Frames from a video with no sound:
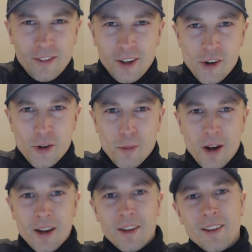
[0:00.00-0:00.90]
Where's your
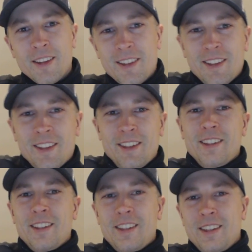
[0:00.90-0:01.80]
mind?
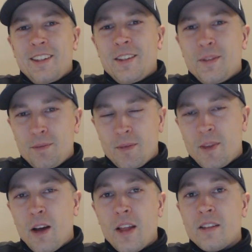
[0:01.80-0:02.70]

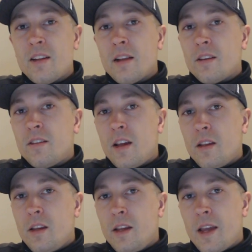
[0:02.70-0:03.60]
Now, that's not to say
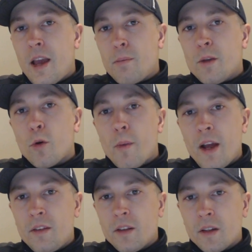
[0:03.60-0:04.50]
that he can't be
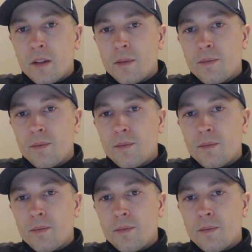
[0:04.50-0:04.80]
romantic,